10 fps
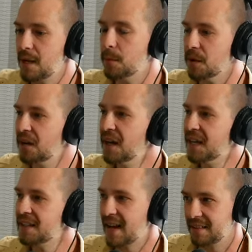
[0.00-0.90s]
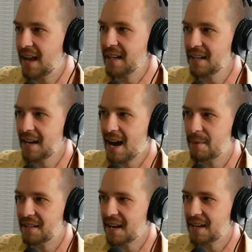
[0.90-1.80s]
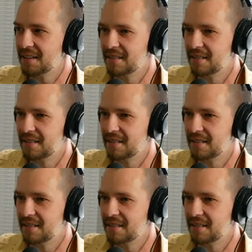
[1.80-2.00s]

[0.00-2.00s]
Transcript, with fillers: people that uh, like and comment on one